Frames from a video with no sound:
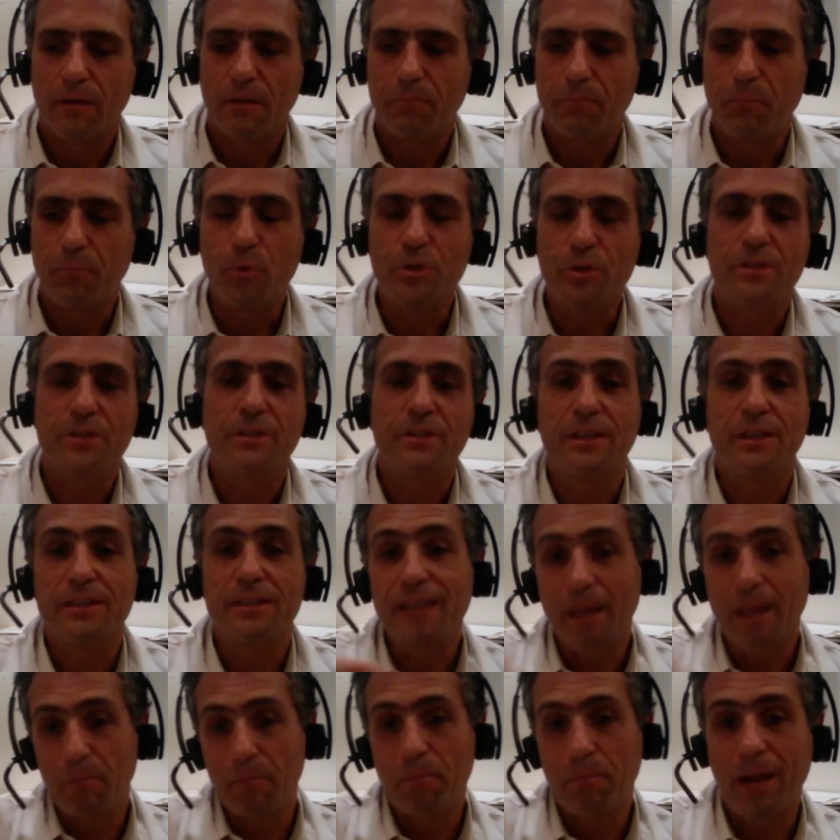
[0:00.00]
puts us in the
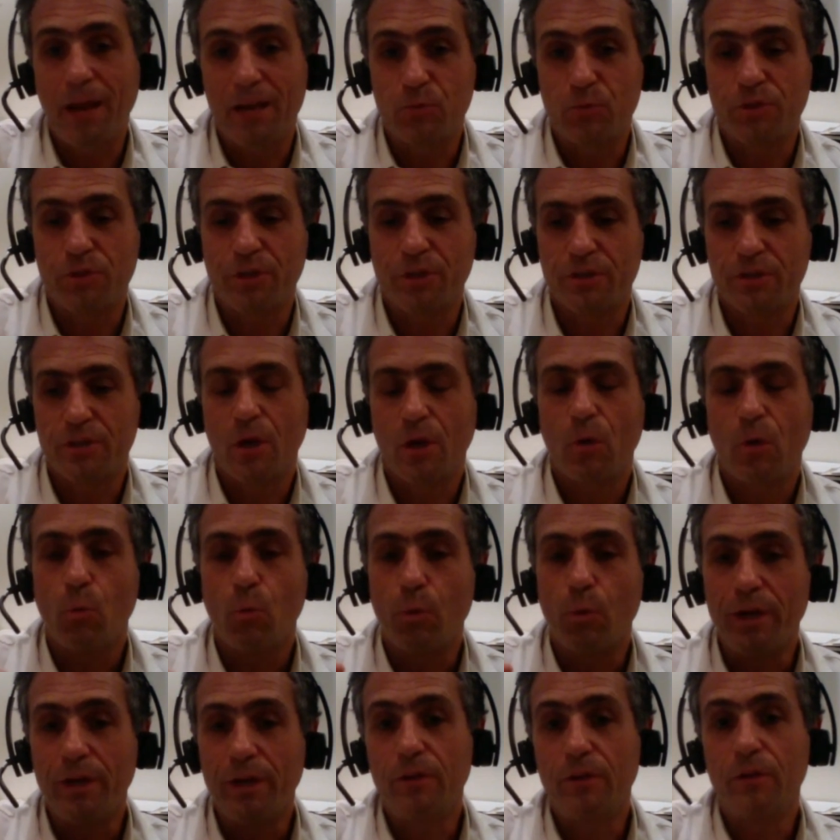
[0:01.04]
same place, which is
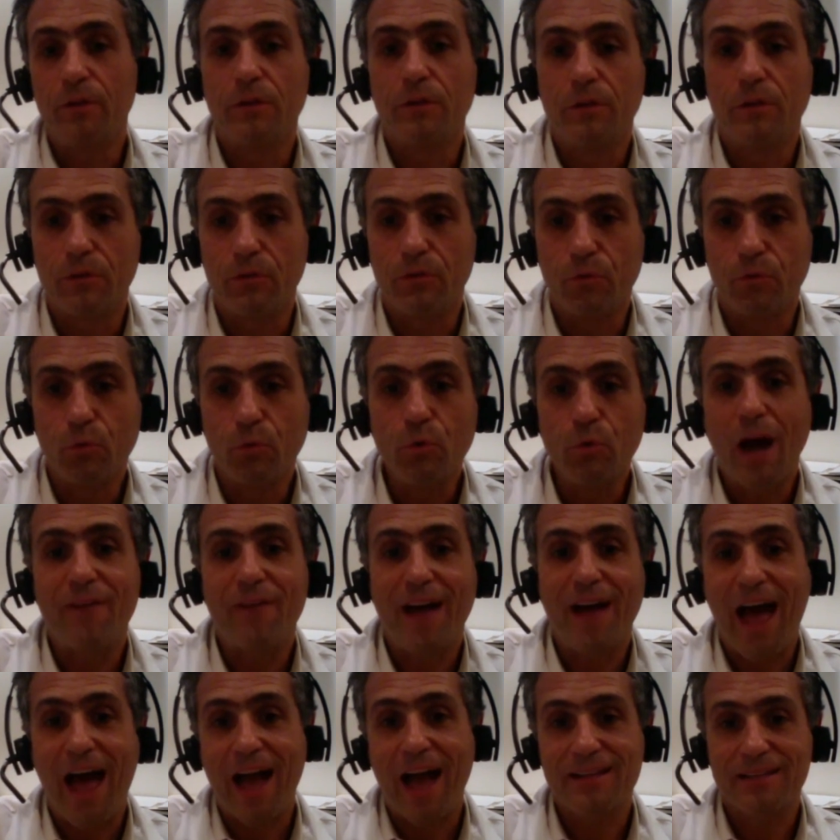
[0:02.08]
we do have
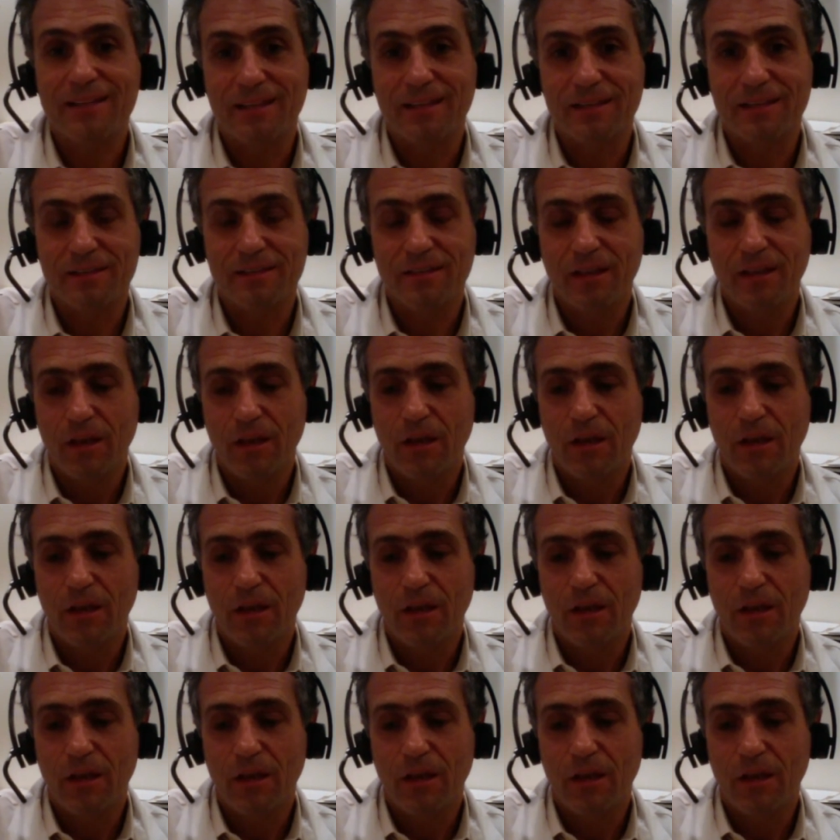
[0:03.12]
access